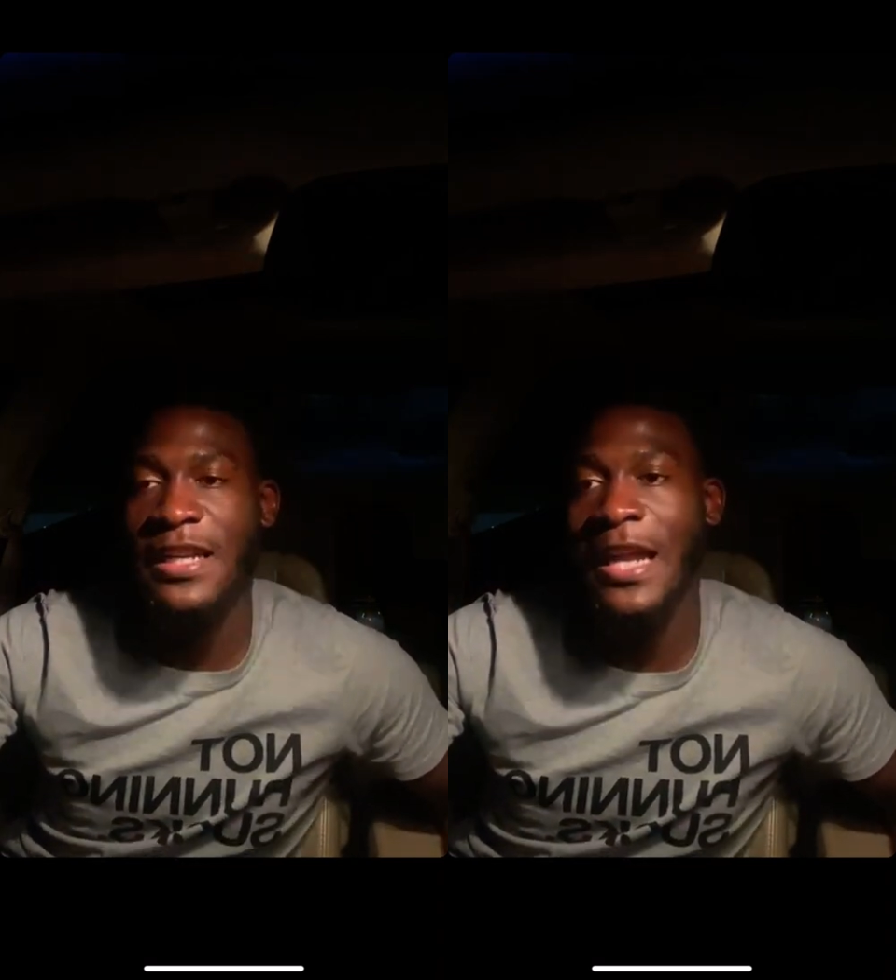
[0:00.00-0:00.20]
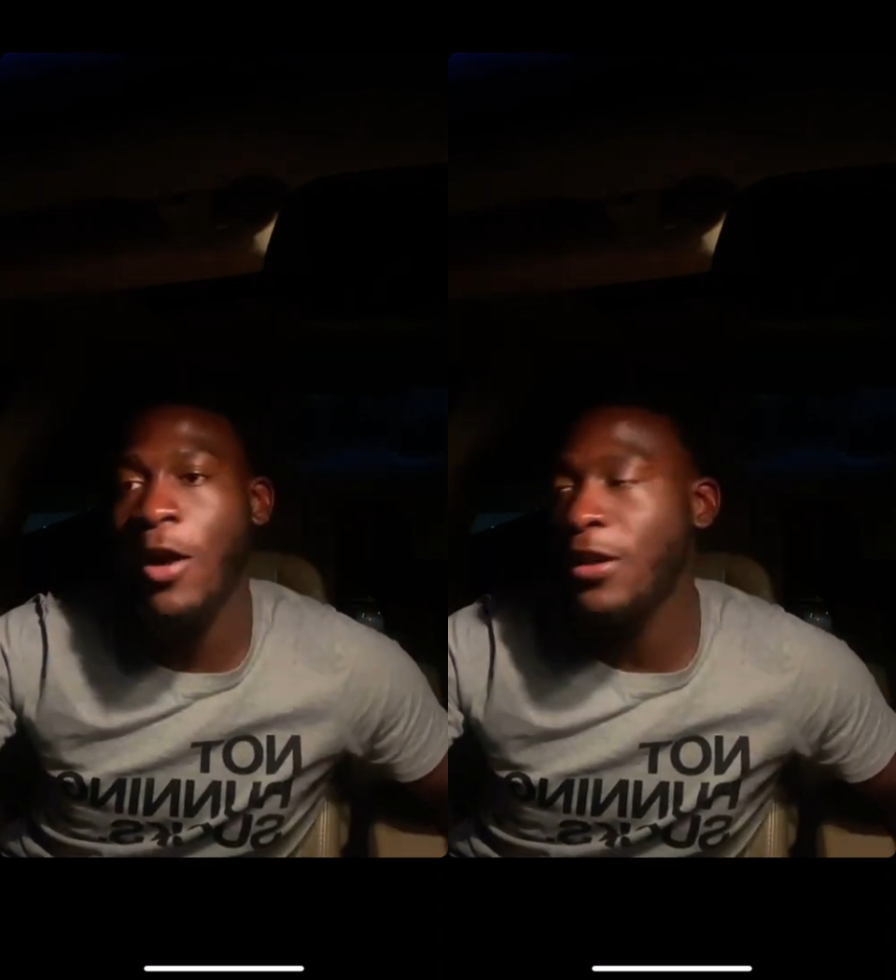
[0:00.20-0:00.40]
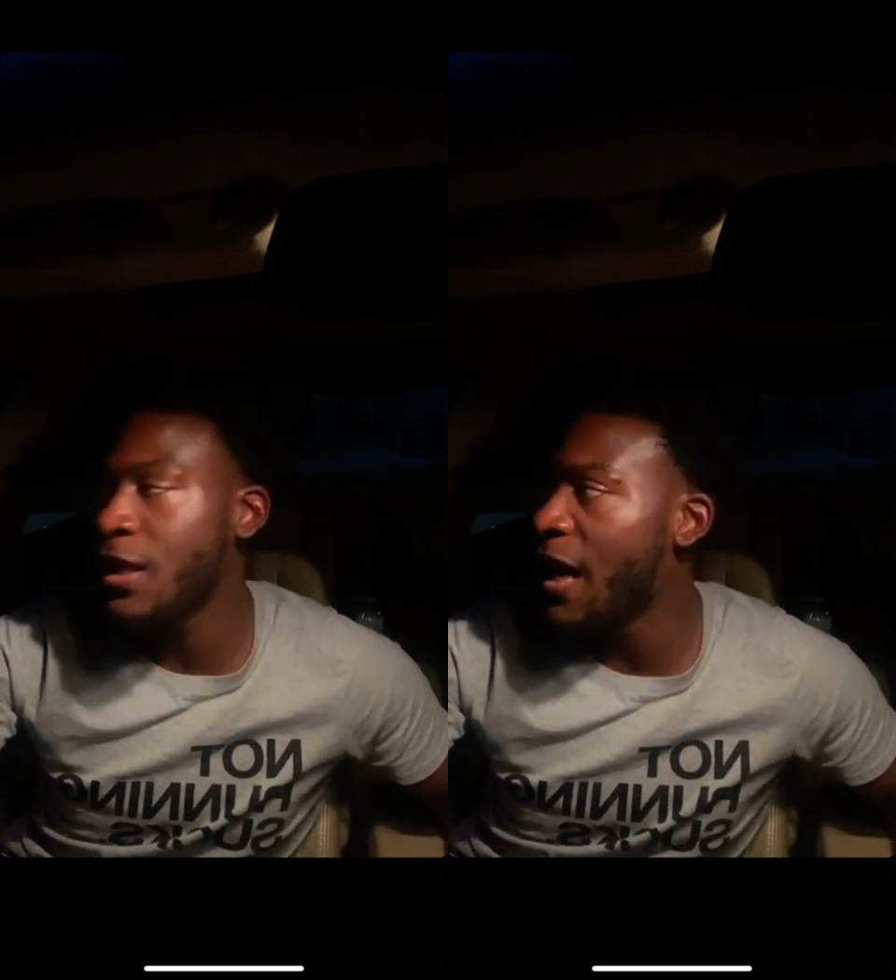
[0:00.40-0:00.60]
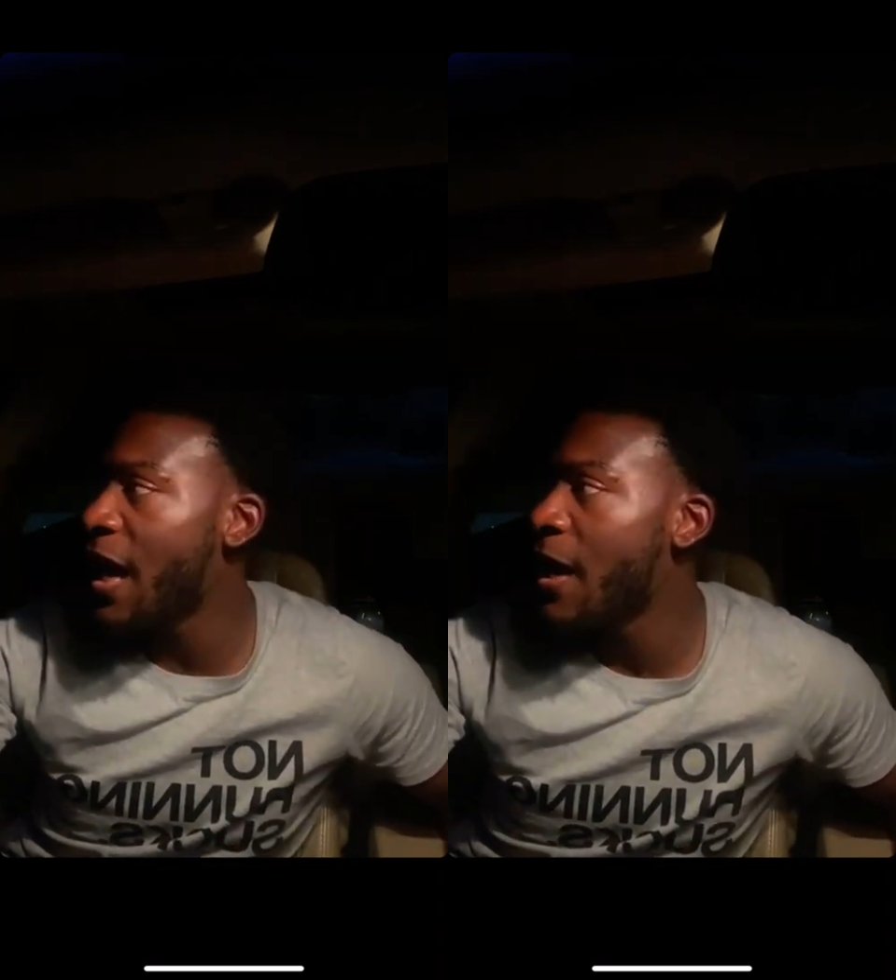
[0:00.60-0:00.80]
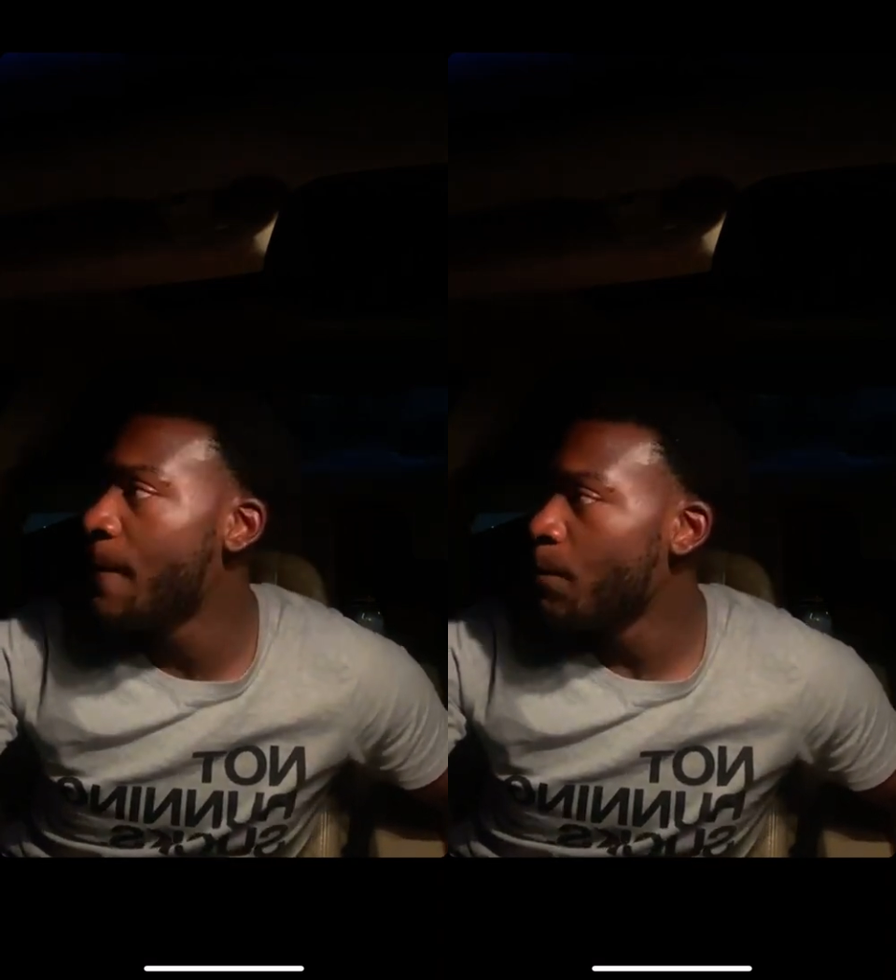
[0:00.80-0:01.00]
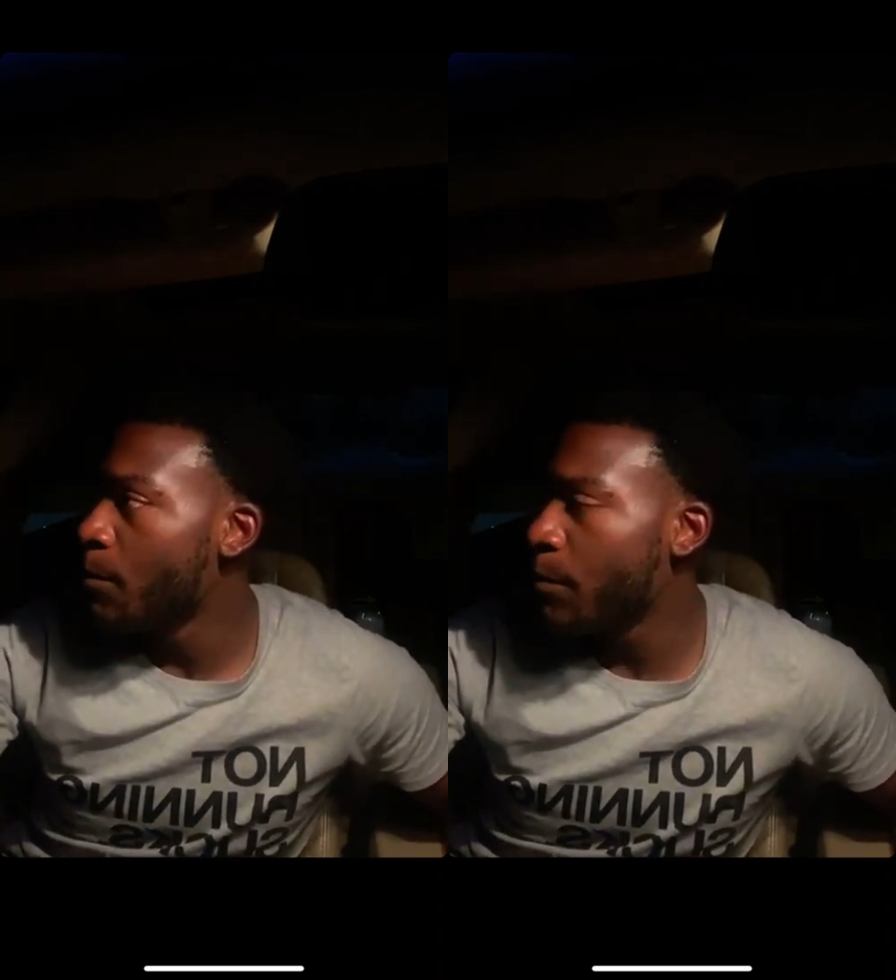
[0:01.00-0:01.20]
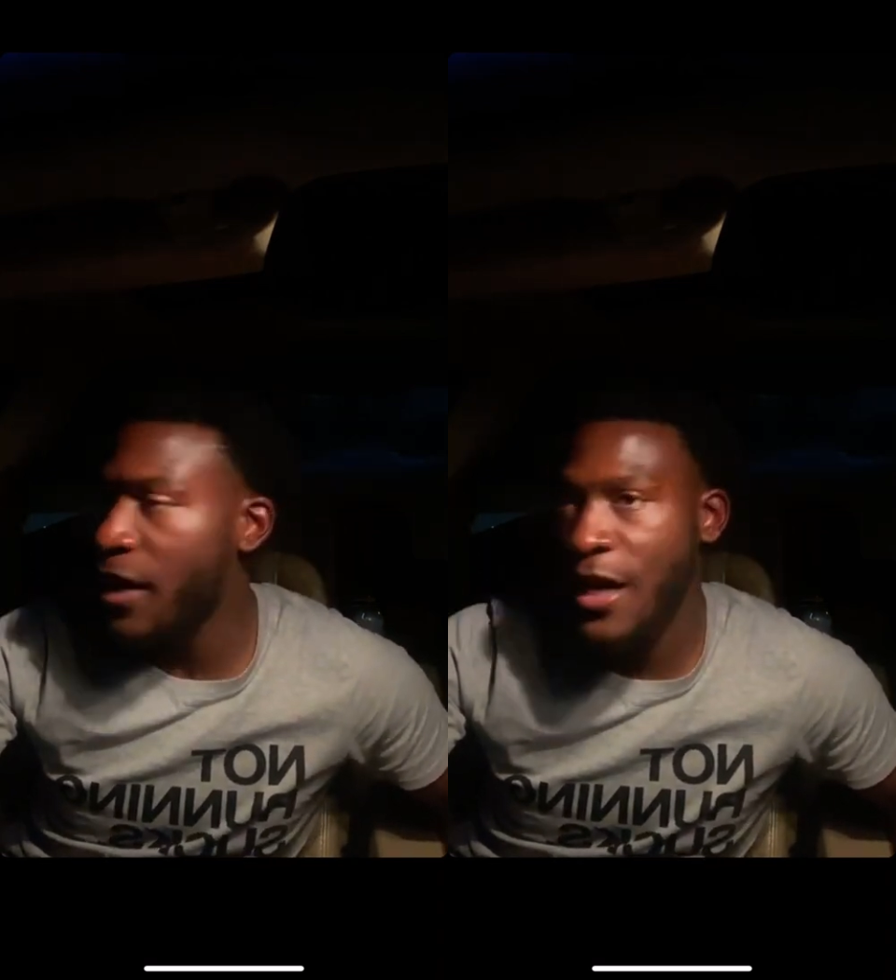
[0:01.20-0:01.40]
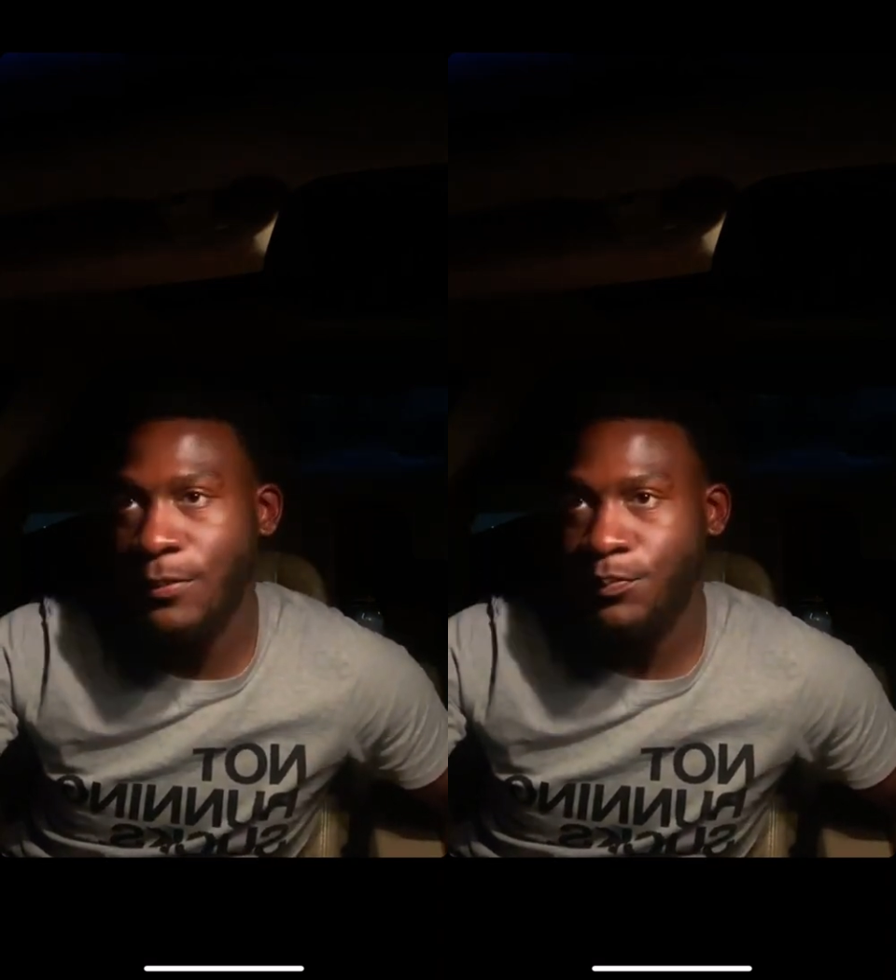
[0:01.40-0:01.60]
And not only that,
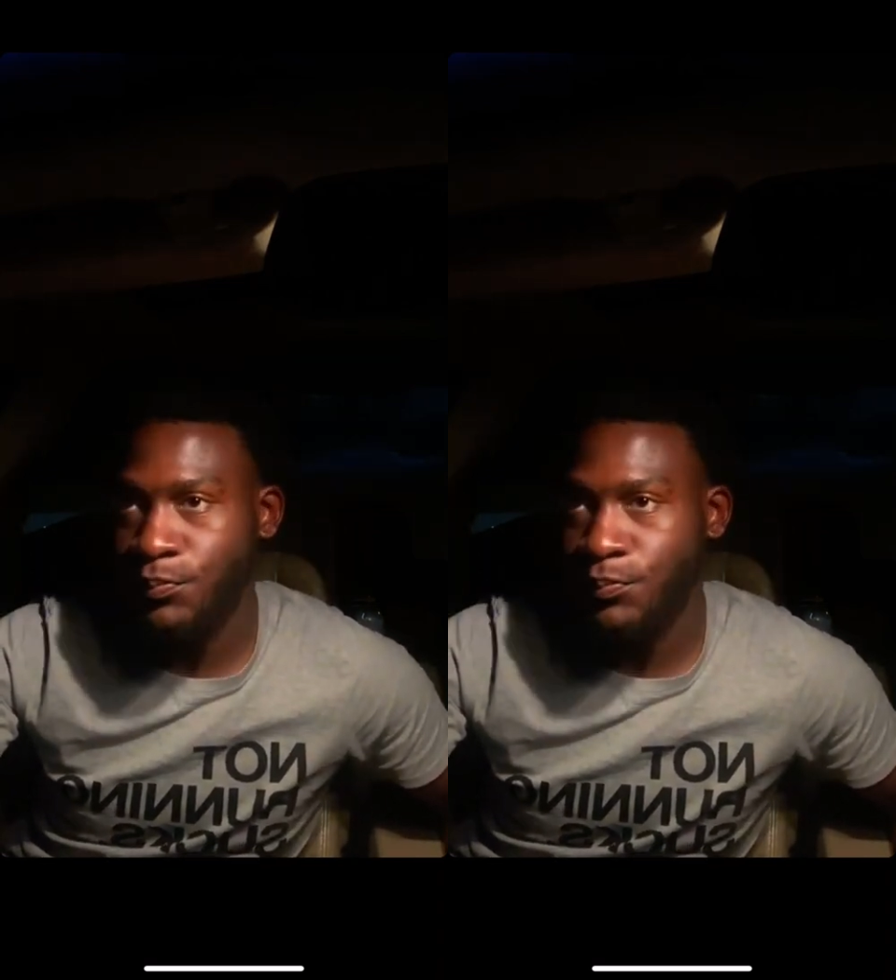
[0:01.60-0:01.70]
but